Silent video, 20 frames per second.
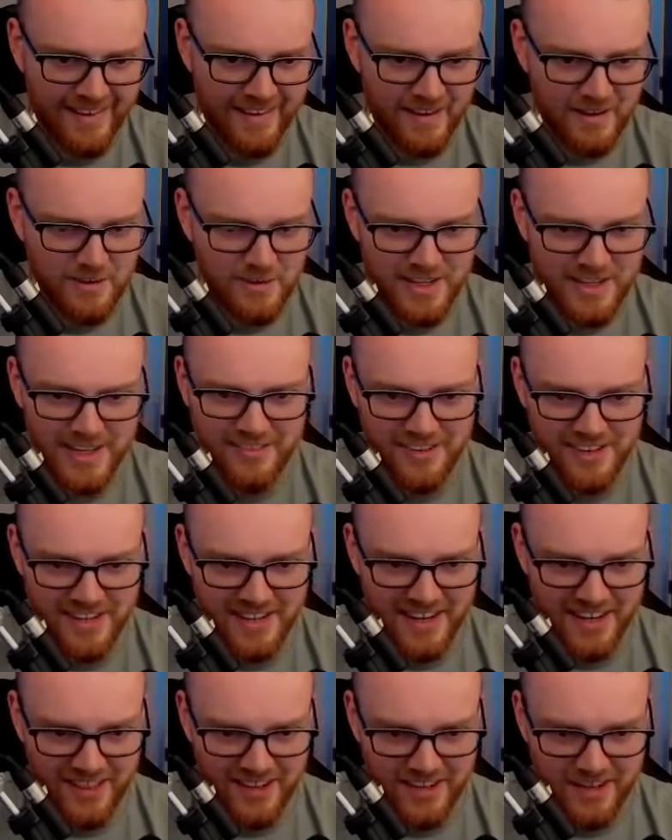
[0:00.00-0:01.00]
We're never going
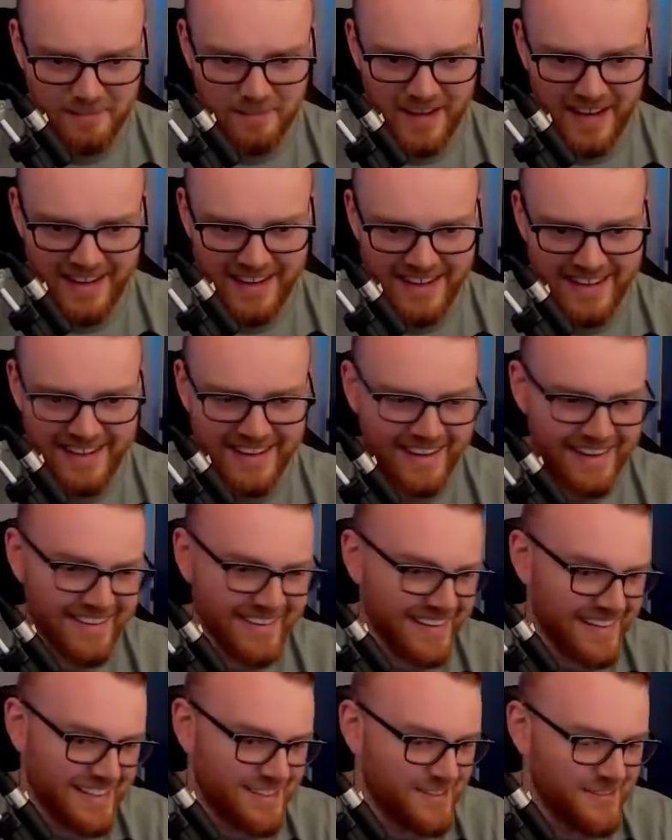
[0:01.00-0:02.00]
to look back here.
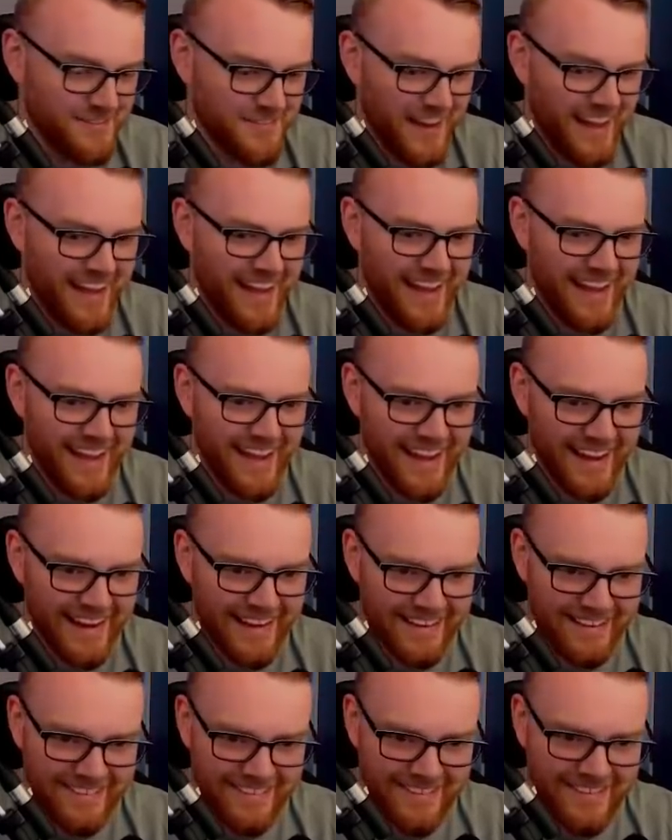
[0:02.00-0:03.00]
It's
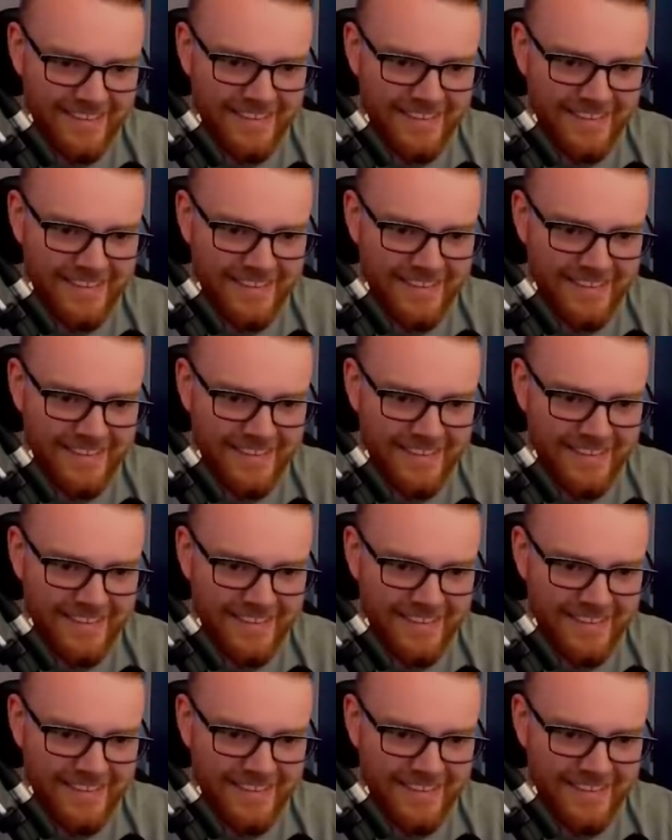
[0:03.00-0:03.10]
fine.